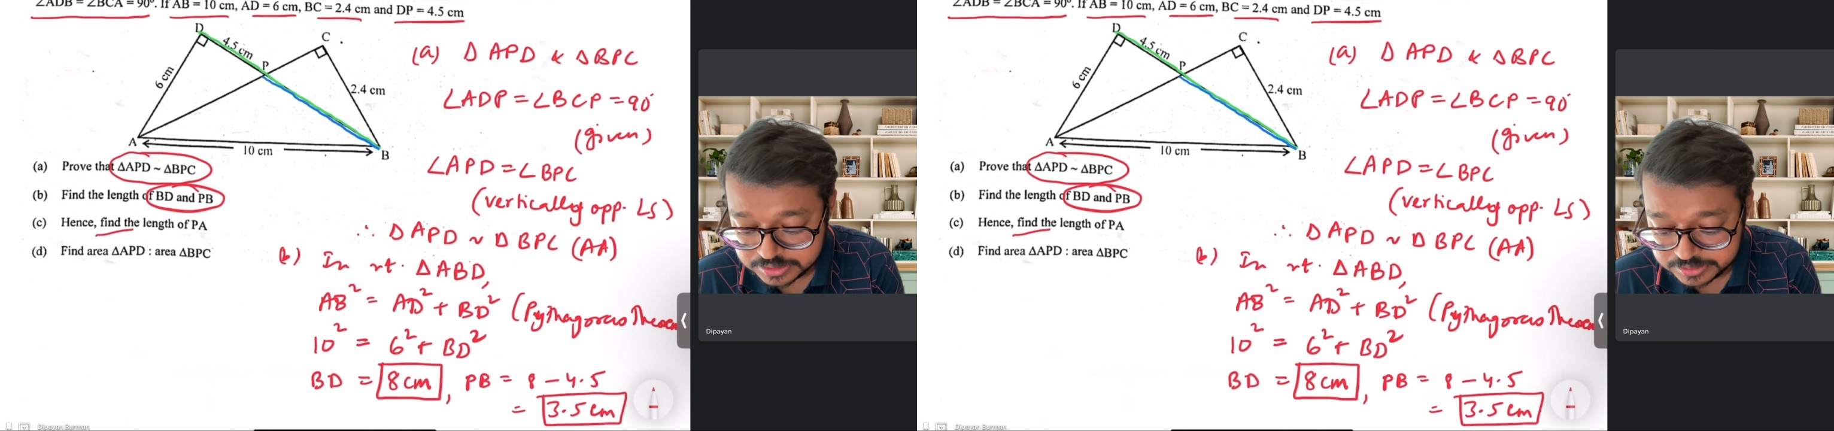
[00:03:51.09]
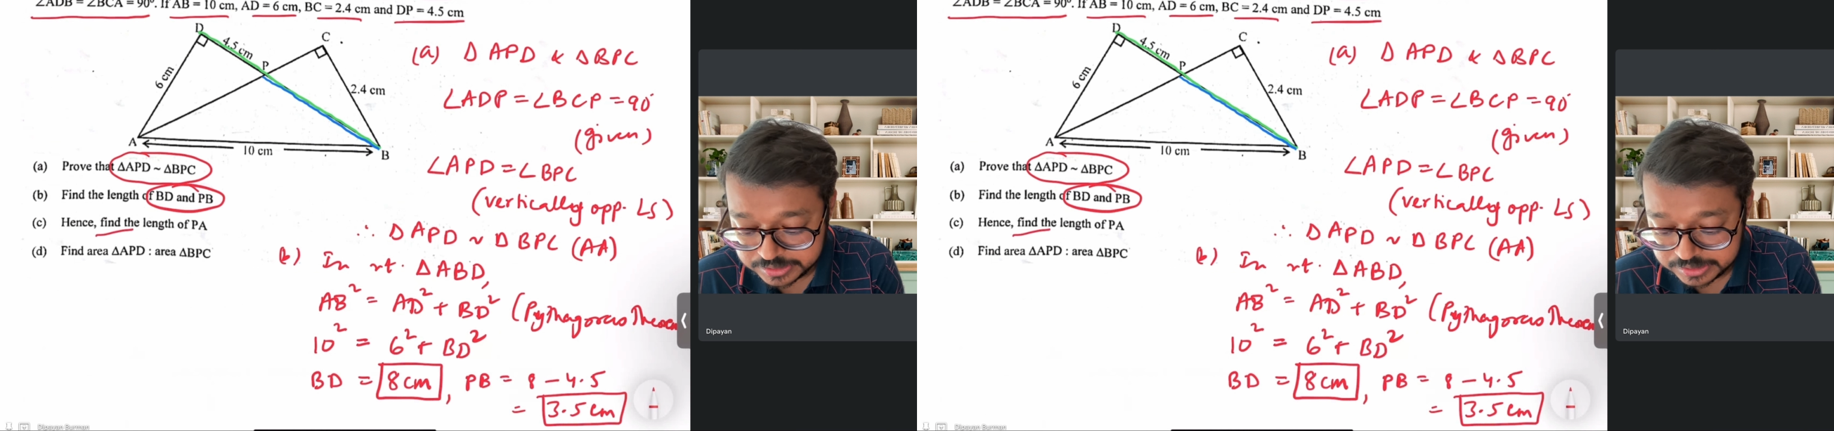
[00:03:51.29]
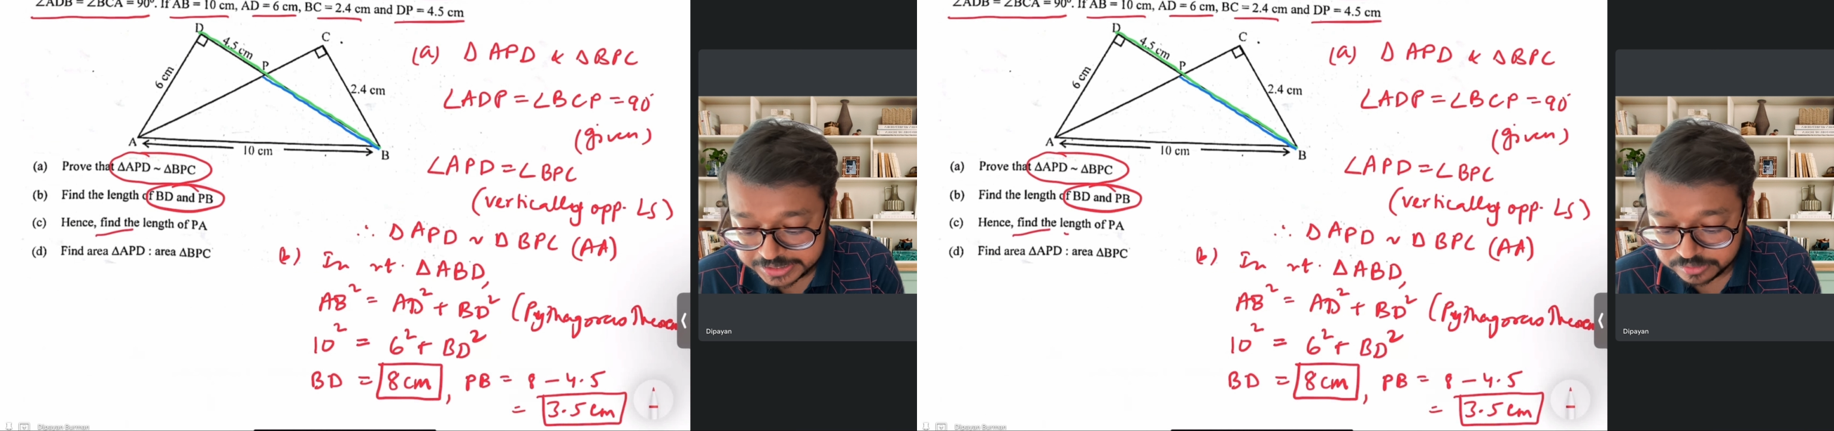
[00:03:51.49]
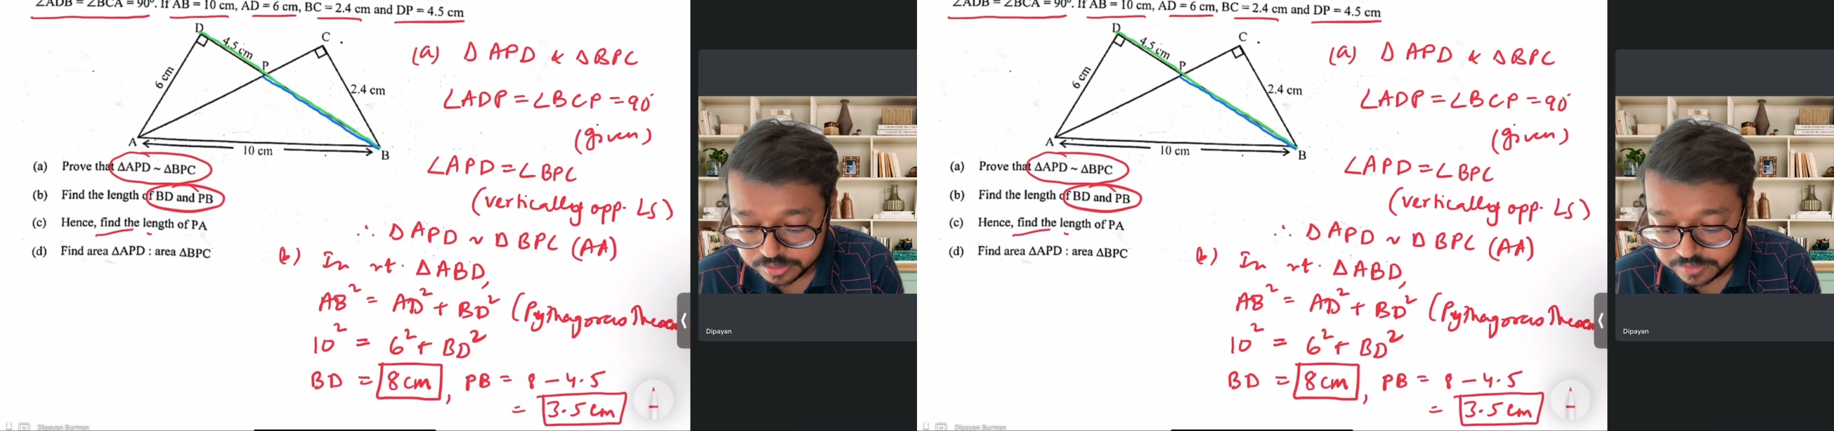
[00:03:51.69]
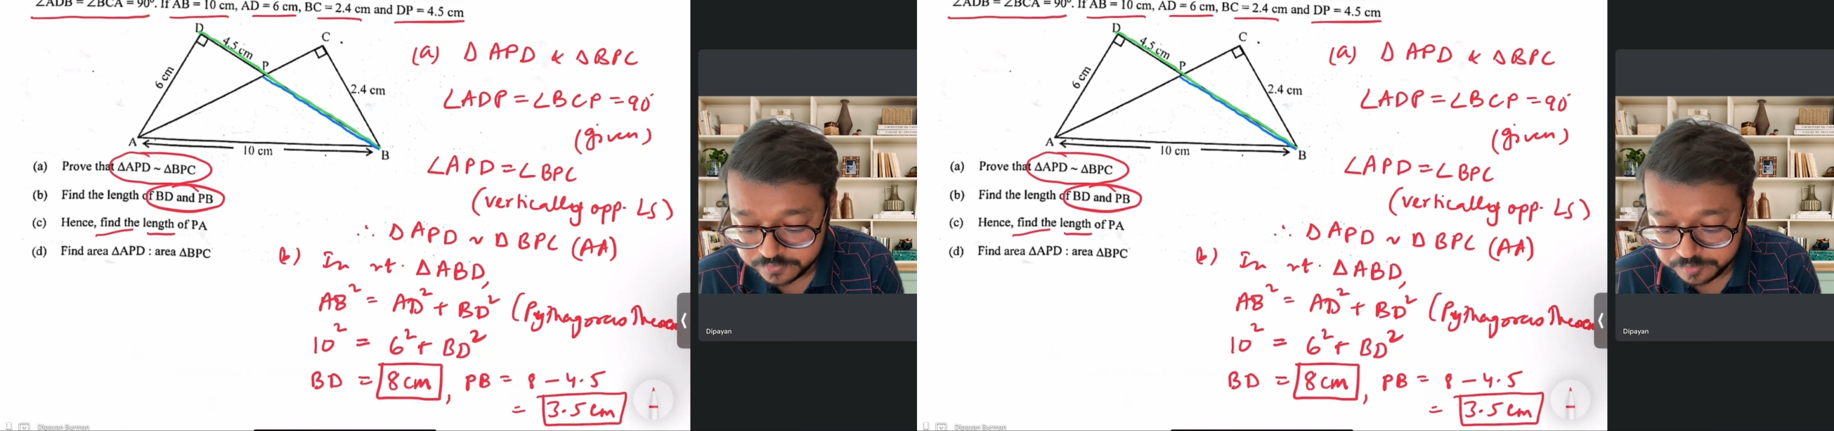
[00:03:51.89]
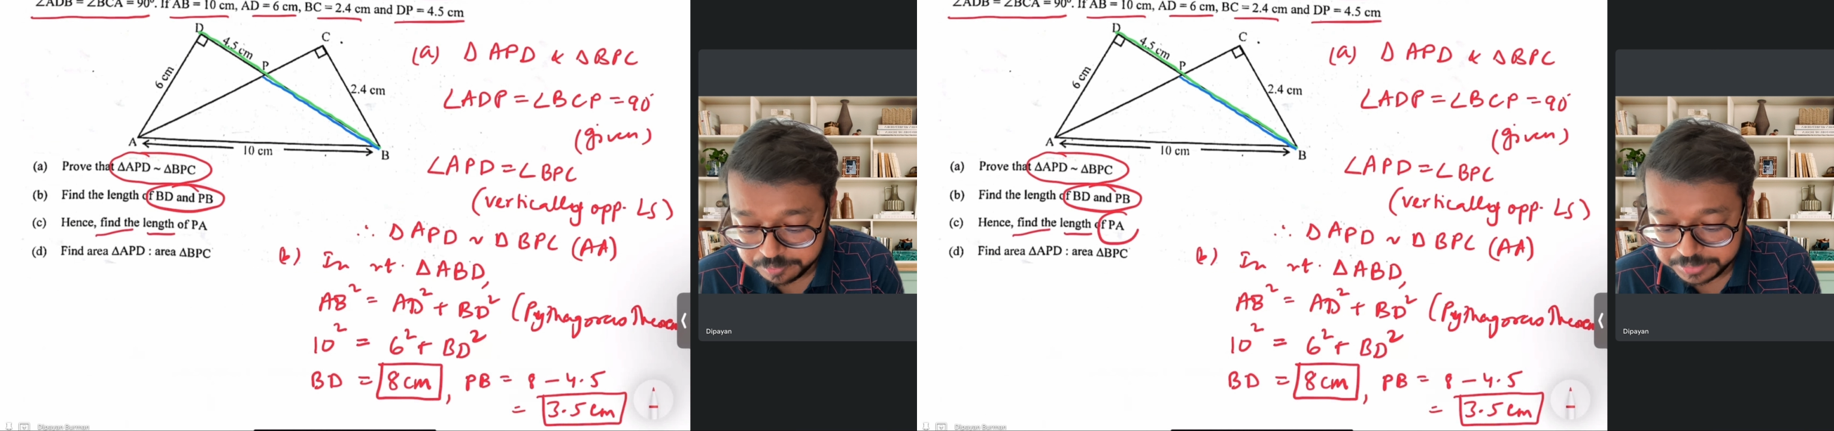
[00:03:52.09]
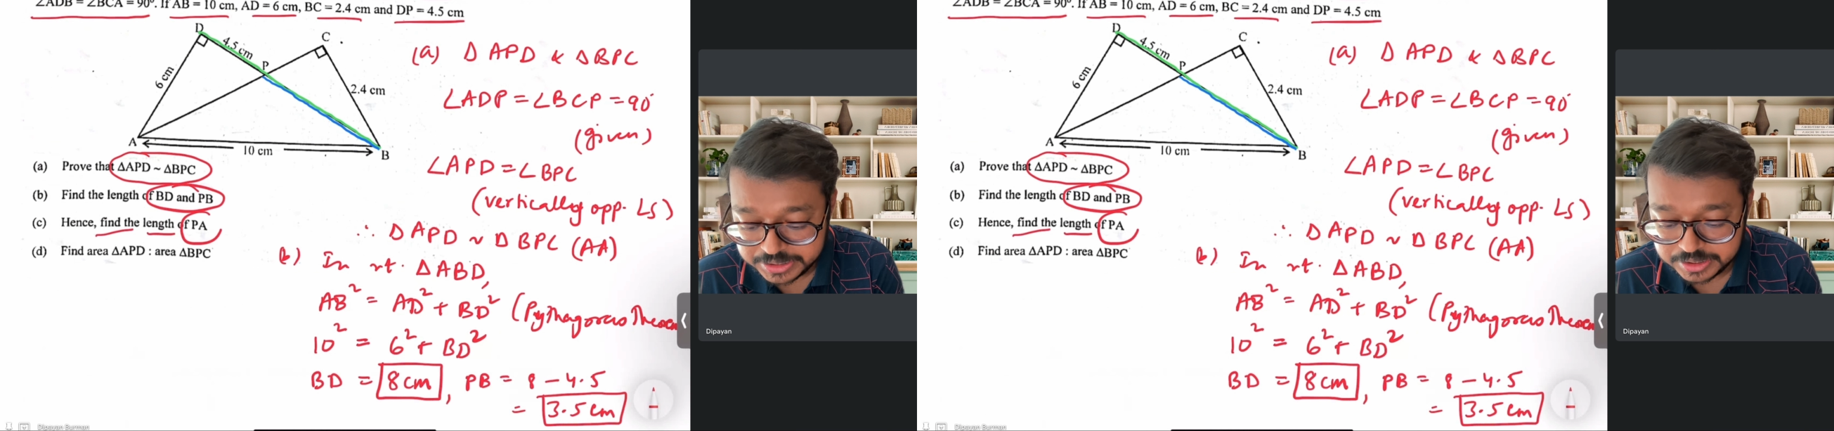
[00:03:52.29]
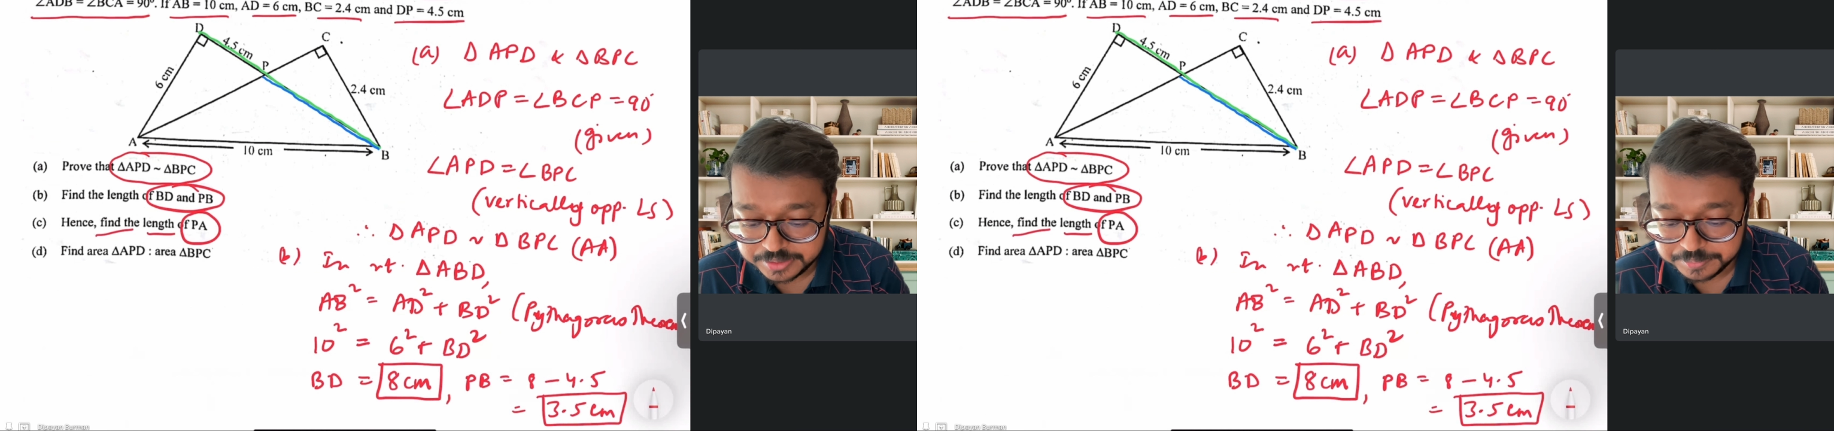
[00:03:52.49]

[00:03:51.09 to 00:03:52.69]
the length of PA.